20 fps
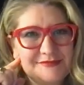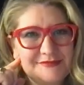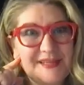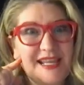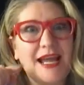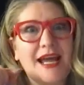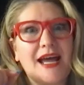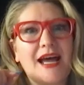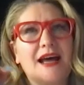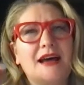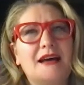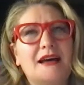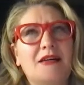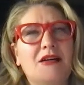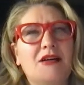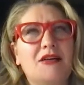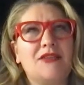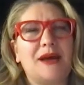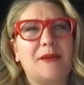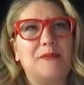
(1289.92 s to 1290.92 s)
Yeah.
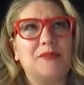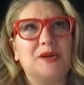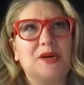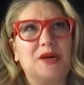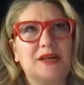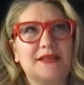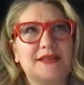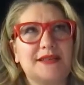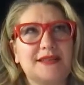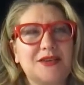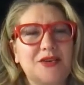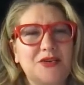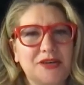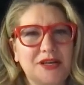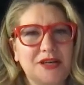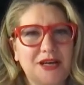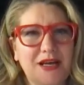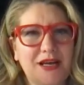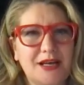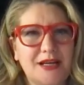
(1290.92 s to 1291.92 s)
Oh, that book is so
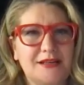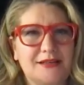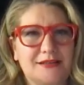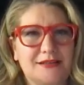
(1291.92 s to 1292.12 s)
good.